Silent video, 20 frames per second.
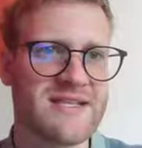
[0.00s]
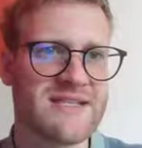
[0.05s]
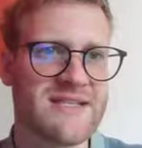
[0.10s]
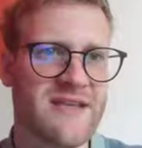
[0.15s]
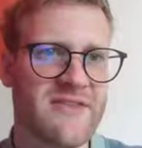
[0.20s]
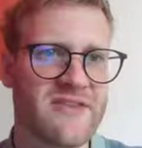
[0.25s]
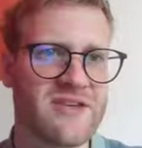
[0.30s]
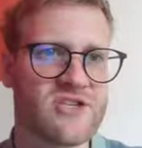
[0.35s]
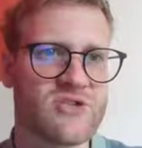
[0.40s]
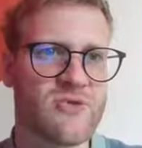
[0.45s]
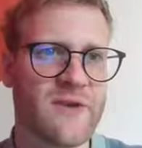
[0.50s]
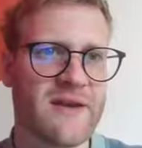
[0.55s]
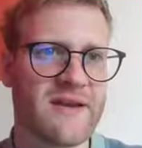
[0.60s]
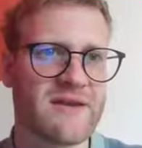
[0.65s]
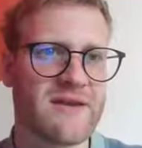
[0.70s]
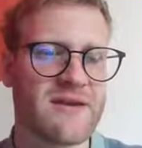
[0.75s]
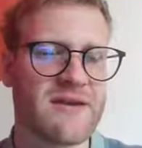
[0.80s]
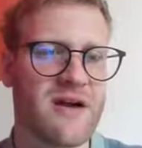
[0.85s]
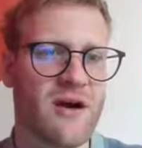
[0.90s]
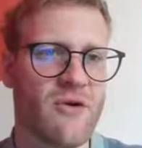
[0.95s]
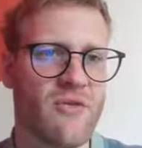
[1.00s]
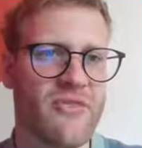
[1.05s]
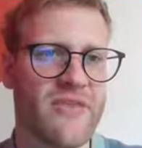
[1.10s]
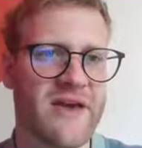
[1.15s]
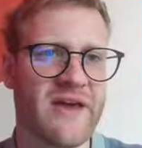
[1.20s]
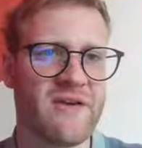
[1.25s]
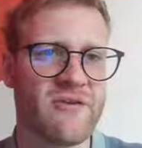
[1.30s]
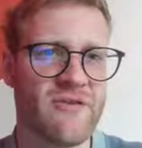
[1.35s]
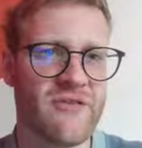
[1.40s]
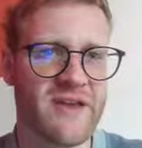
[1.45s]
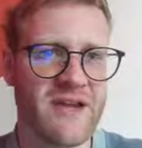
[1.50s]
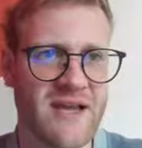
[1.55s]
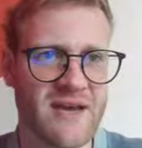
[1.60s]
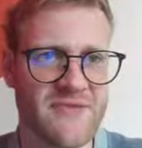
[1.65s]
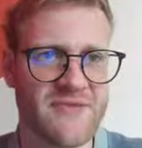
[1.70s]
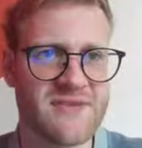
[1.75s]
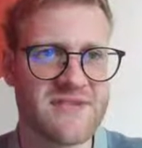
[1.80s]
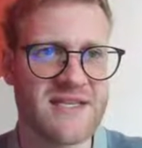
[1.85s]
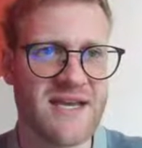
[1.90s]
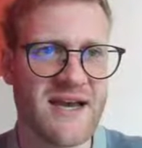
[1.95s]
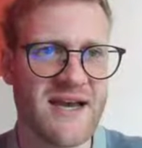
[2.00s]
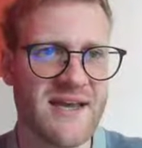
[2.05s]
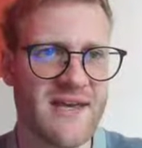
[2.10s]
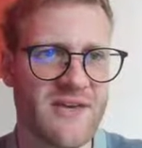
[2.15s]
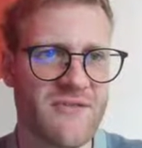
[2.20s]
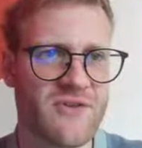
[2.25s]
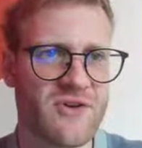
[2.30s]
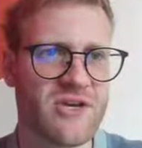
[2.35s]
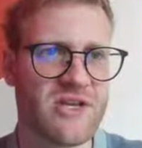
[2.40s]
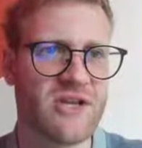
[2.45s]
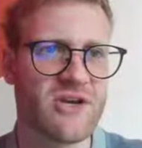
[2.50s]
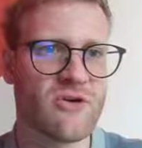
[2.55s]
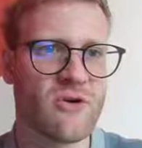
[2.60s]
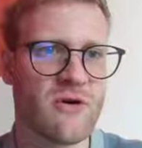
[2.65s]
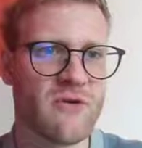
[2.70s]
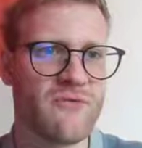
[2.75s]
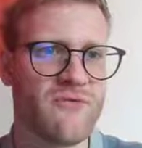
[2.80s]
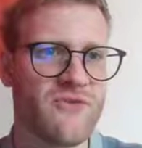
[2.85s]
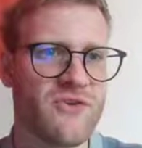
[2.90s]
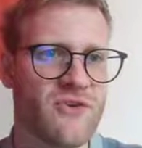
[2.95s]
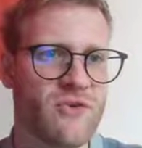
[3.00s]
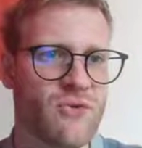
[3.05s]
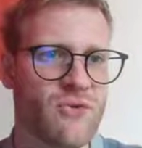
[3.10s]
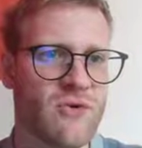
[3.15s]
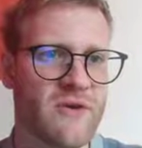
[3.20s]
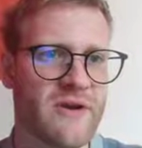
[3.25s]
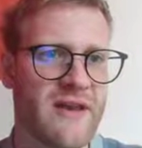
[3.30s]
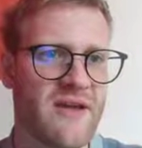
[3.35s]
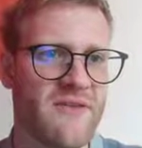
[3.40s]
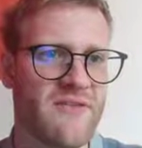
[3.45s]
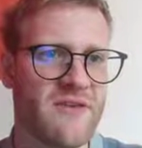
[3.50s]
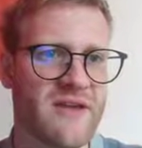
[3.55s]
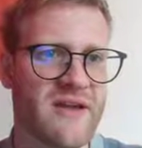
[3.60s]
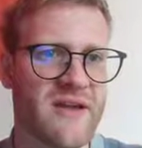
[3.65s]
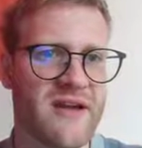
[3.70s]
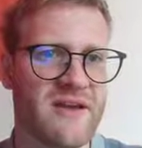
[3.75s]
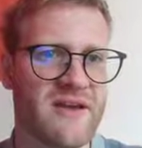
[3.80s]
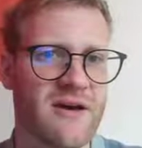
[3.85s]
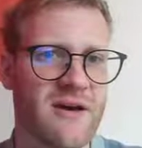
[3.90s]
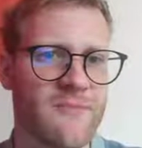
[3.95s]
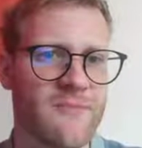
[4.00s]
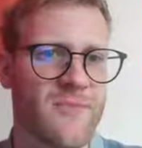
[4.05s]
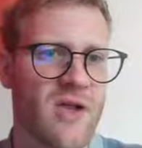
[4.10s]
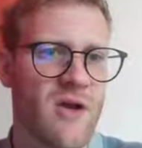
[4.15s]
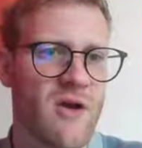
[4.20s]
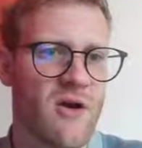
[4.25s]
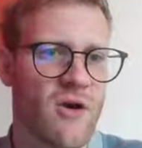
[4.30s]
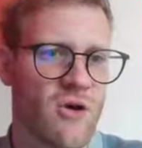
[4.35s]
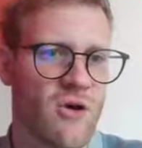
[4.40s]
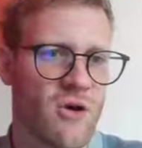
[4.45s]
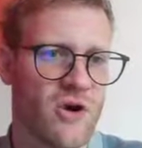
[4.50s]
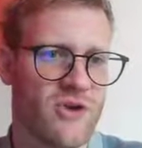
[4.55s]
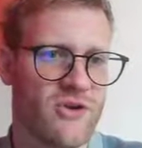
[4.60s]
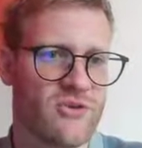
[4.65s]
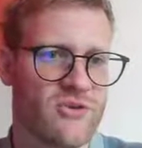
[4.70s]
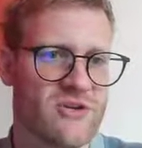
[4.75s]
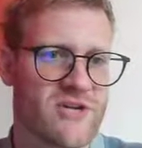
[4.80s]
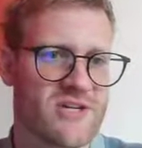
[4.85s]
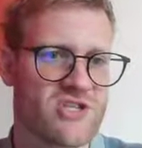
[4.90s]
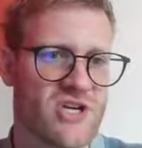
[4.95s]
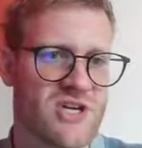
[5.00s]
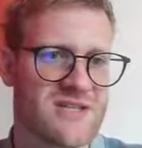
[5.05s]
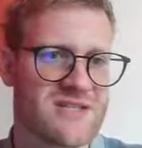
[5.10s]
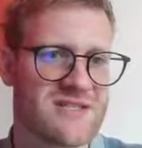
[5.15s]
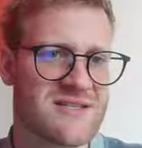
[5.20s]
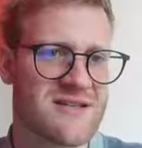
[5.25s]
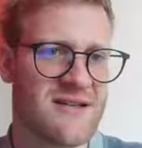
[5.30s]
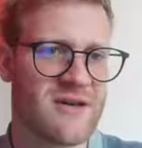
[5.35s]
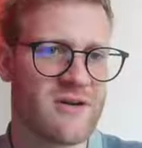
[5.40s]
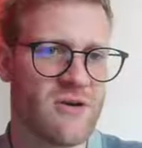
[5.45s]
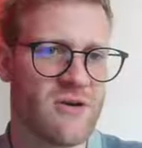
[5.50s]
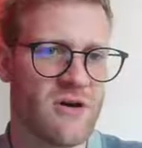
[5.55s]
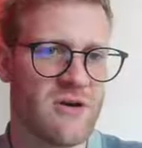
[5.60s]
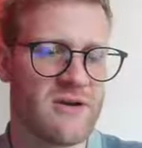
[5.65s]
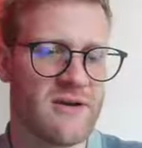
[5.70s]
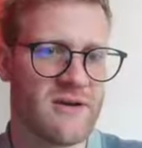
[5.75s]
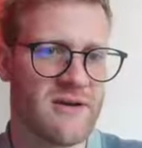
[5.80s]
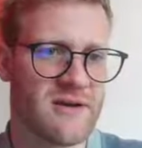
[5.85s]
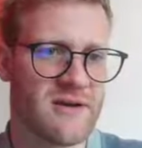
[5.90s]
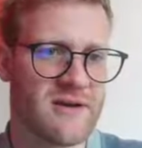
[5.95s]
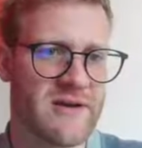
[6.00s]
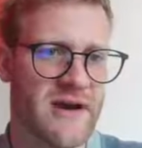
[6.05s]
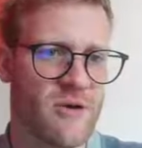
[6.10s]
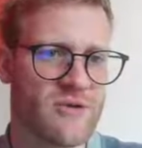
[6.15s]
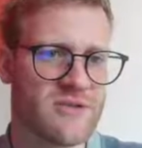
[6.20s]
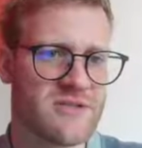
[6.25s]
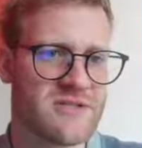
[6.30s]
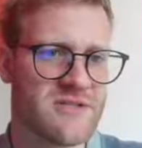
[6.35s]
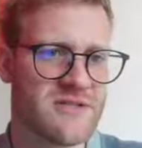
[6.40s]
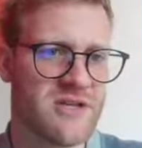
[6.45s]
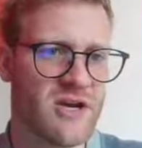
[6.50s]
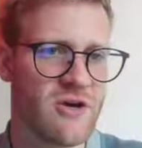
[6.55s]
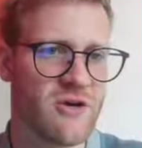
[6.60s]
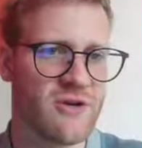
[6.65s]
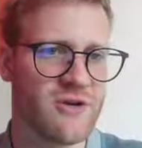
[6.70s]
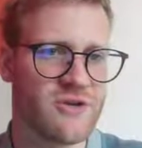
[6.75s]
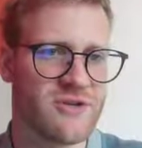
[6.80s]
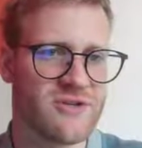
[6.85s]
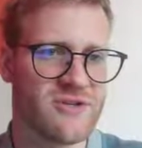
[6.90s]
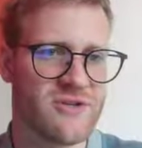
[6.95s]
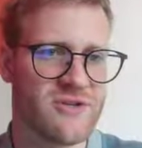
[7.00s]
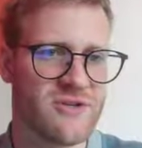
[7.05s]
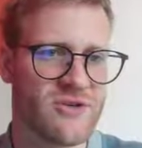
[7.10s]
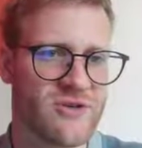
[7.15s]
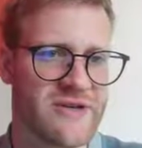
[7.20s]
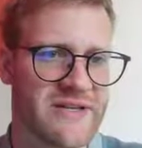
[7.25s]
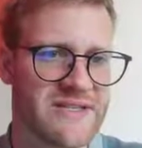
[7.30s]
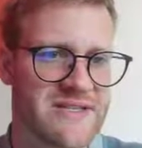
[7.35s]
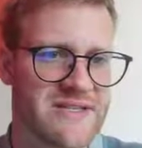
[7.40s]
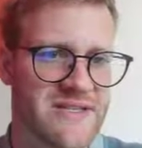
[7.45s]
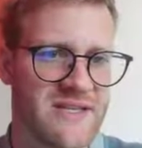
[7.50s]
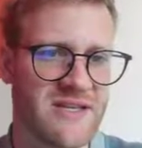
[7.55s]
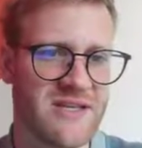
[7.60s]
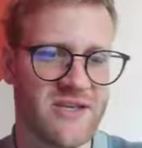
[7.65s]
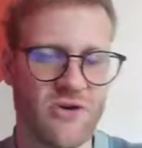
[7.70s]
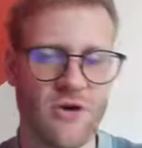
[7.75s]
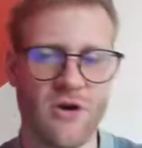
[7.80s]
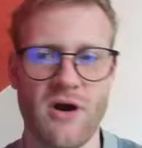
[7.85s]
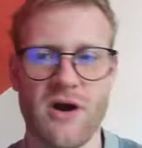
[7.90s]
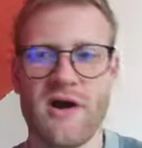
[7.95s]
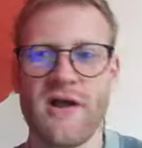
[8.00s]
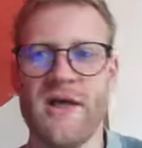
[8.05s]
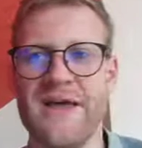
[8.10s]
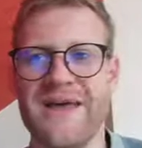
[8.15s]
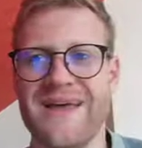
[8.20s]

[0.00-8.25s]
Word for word: see this trading account then on the left side if you click on view navigator, or you can just click on accounts here. You, you can see your